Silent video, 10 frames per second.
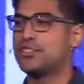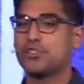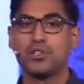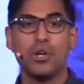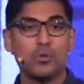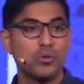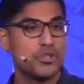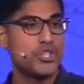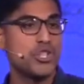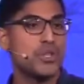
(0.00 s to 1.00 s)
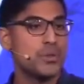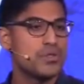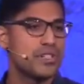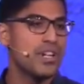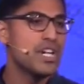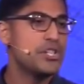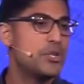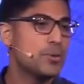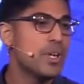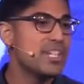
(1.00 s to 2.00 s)
collectors, local Jews,
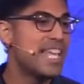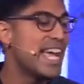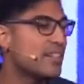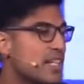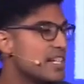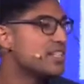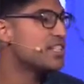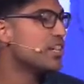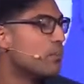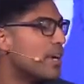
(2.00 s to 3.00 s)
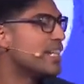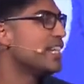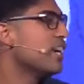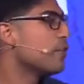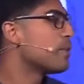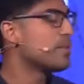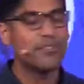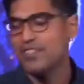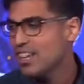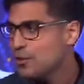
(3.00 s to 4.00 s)
to take and steal money from
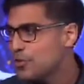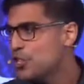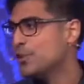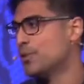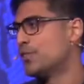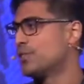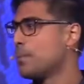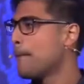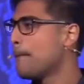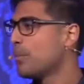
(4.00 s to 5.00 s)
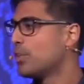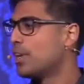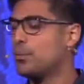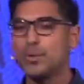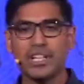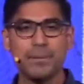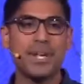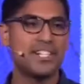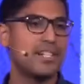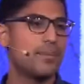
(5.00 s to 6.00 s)
their fellow Jews. A really
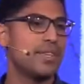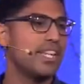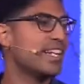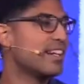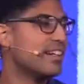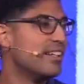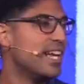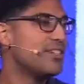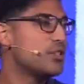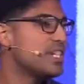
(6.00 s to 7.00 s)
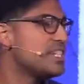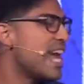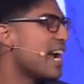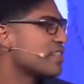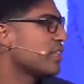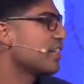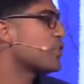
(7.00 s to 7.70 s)
messed up thing. And so these tax